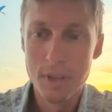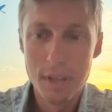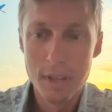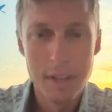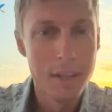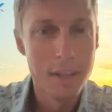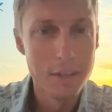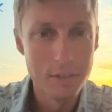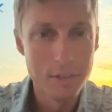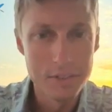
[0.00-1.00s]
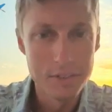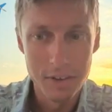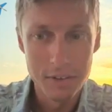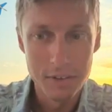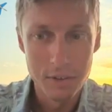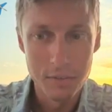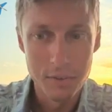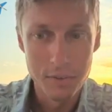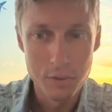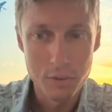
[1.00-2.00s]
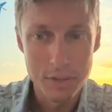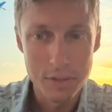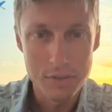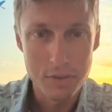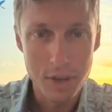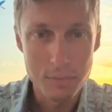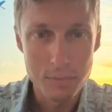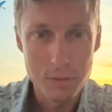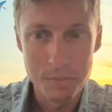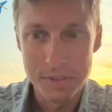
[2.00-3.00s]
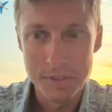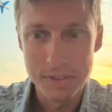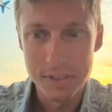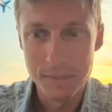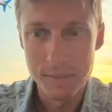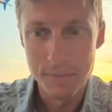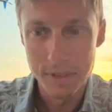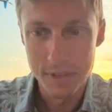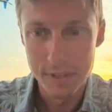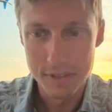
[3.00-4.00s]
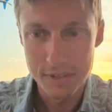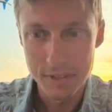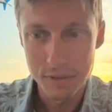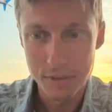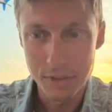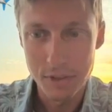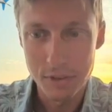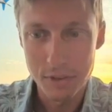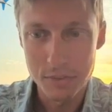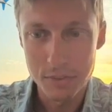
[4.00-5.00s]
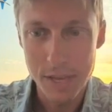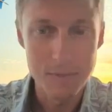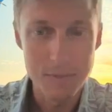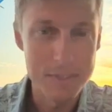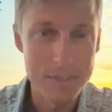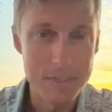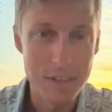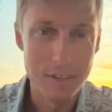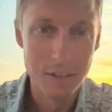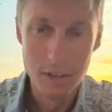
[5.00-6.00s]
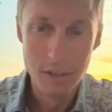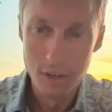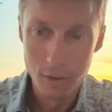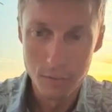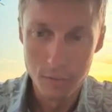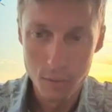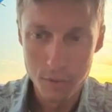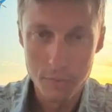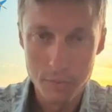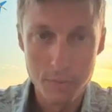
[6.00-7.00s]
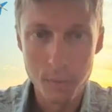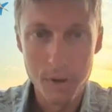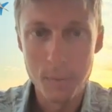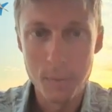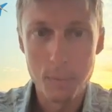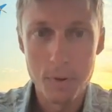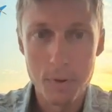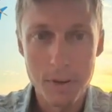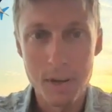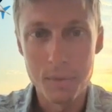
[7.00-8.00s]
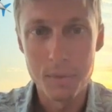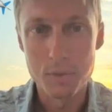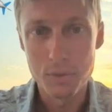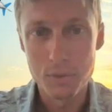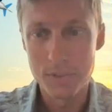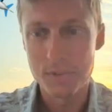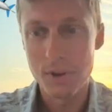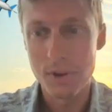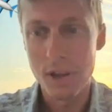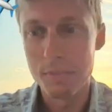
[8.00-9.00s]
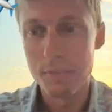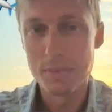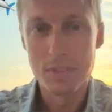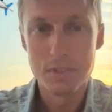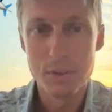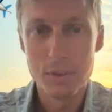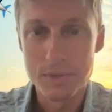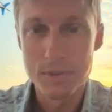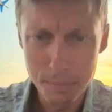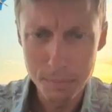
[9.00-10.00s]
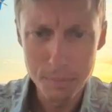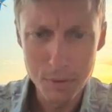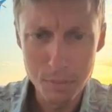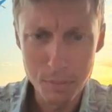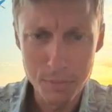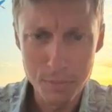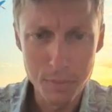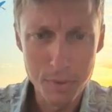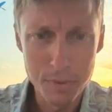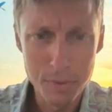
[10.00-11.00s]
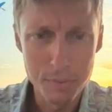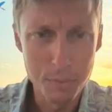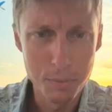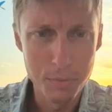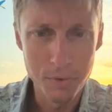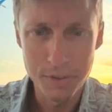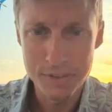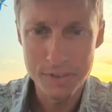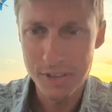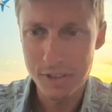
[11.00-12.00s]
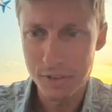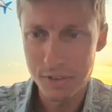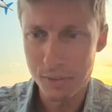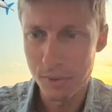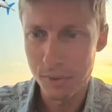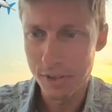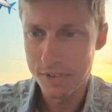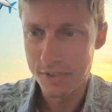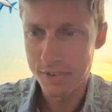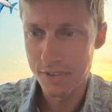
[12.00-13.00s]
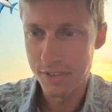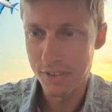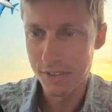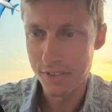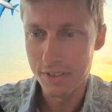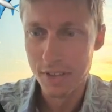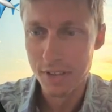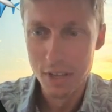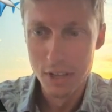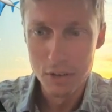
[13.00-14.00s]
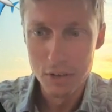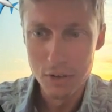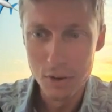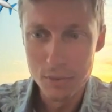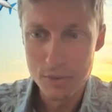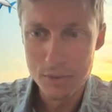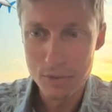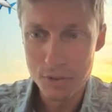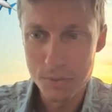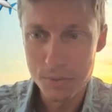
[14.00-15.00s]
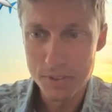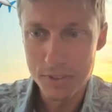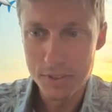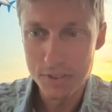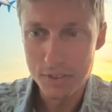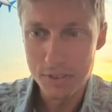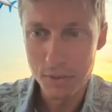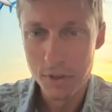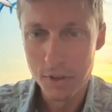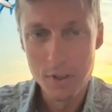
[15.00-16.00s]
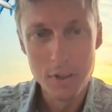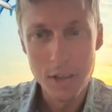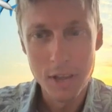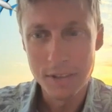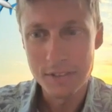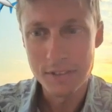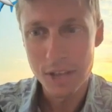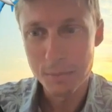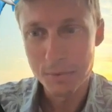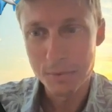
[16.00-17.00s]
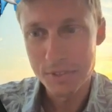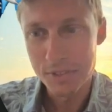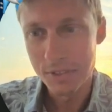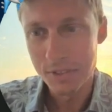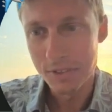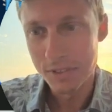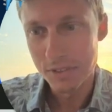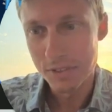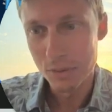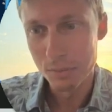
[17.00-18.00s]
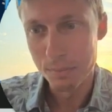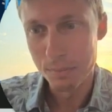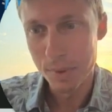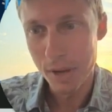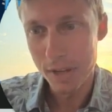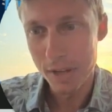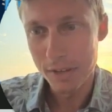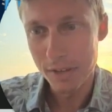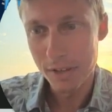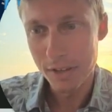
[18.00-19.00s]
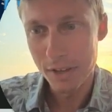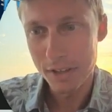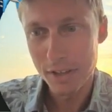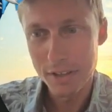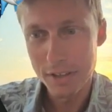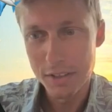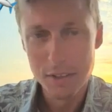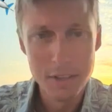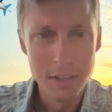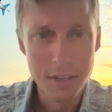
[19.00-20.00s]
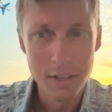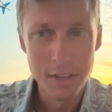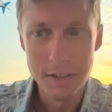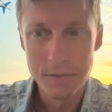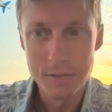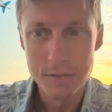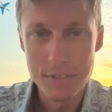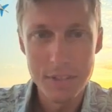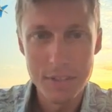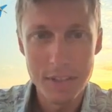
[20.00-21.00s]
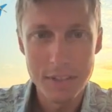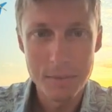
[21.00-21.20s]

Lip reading: and you can see, for the Transcribe GPT, it is still yellow because we haven't set a folder for where we want our transcribed notes to go. Before we move on, let's take a look at what else is in the Notes GPT. So at the top, you'll see this little bot icon. And if you see that, that means